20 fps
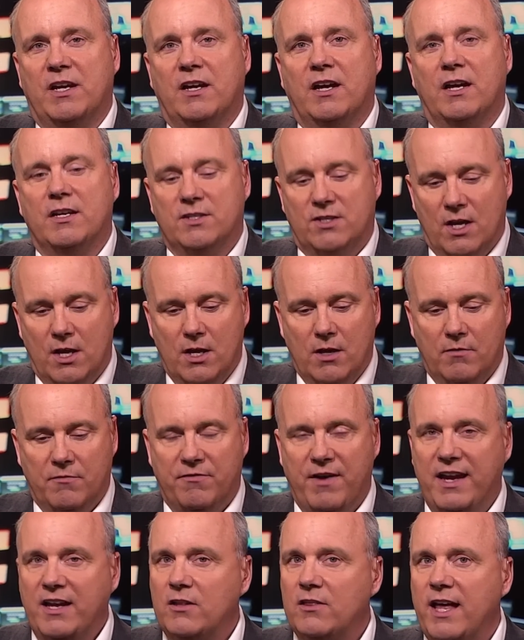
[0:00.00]
because
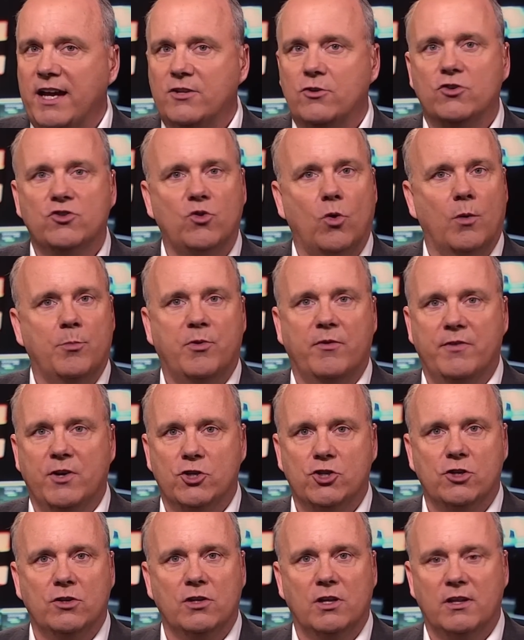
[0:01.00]
fake electors or
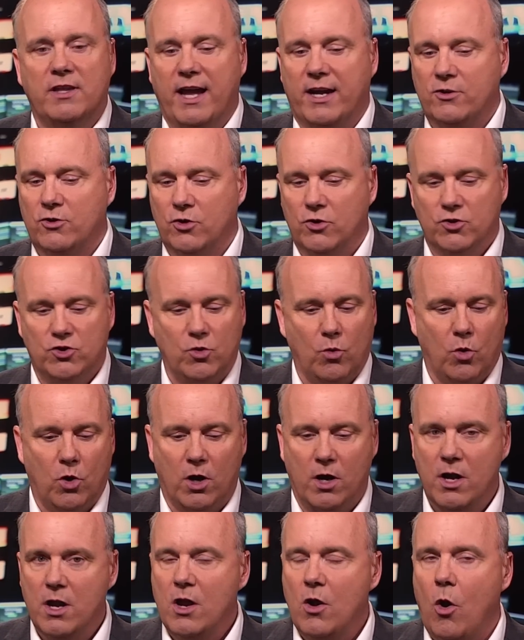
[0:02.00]
provisional electors
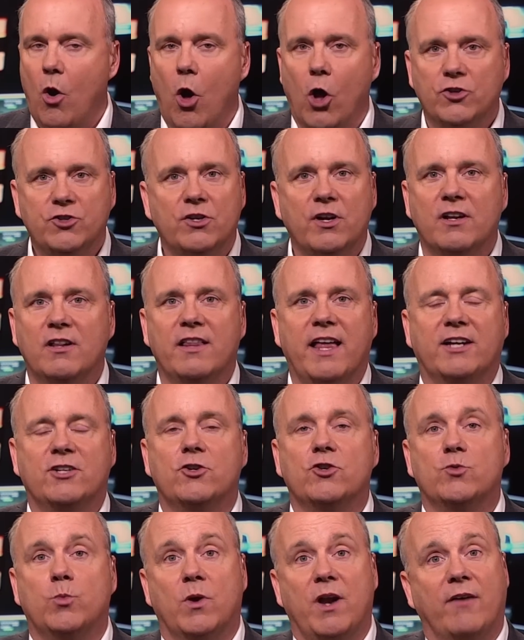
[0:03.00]
or alternate
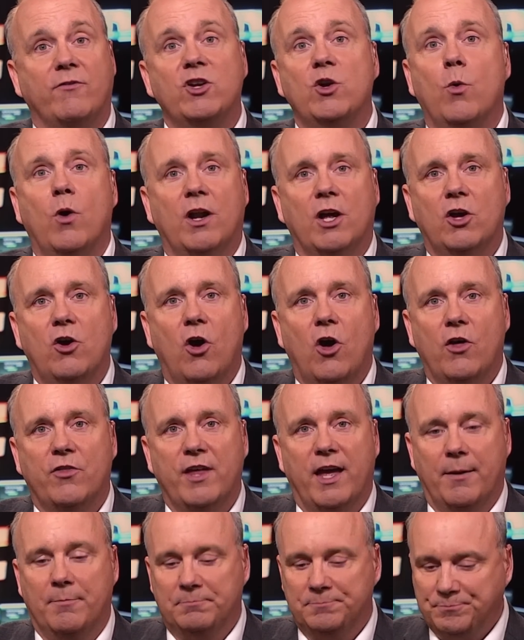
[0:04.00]
electors, whatever you want to
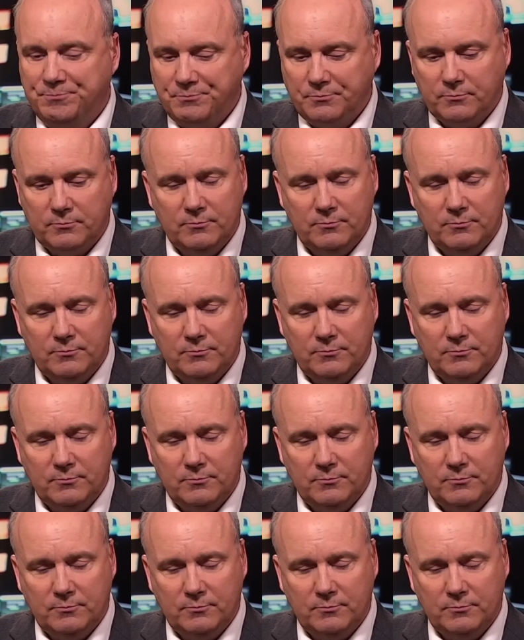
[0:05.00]
call them,